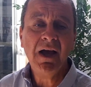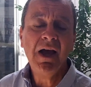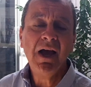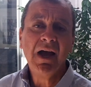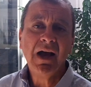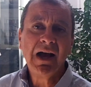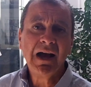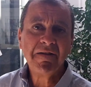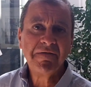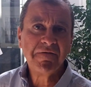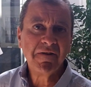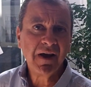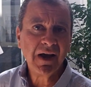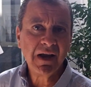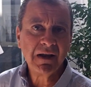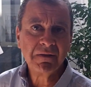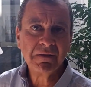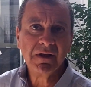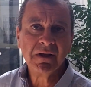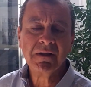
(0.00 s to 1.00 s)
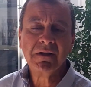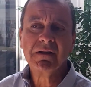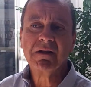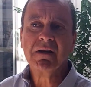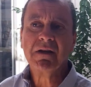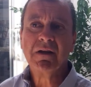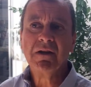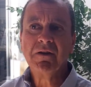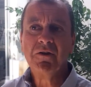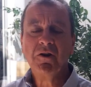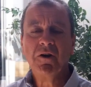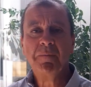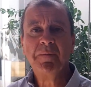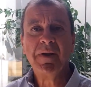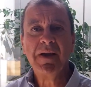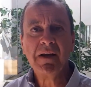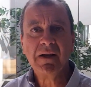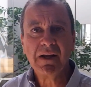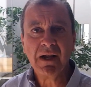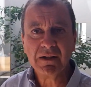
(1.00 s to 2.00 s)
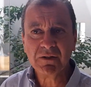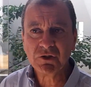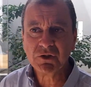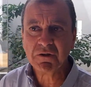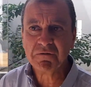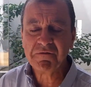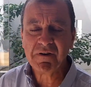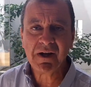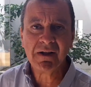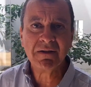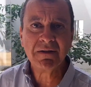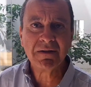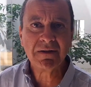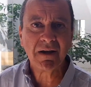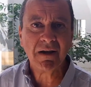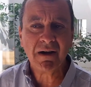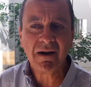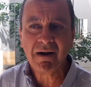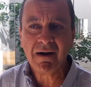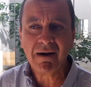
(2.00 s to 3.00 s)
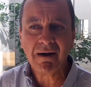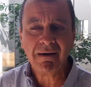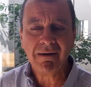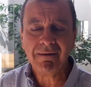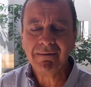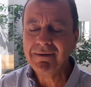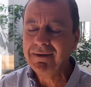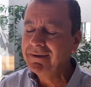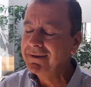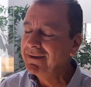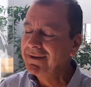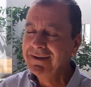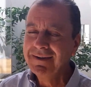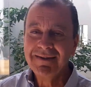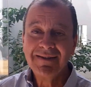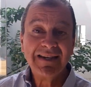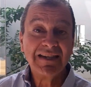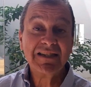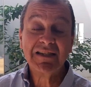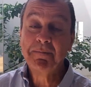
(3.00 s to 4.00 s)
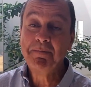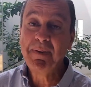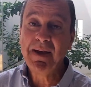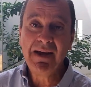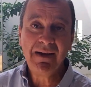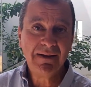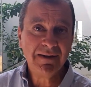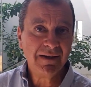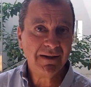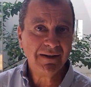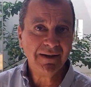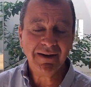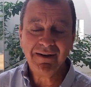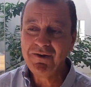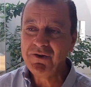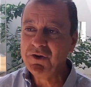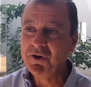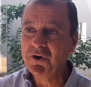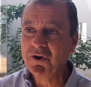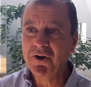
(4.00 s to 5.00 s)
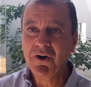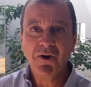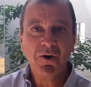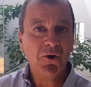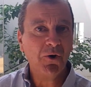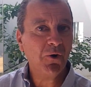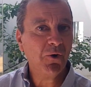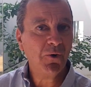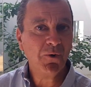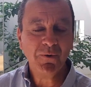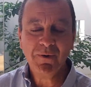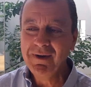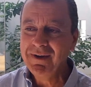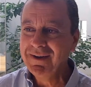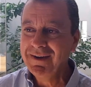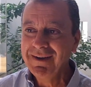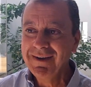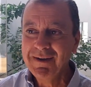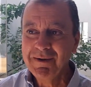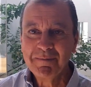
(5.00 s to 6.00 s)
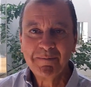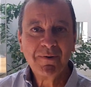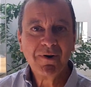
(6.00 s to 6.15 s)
Really? I find that uh, European cultural funds are dissipated in Euro uh-huh.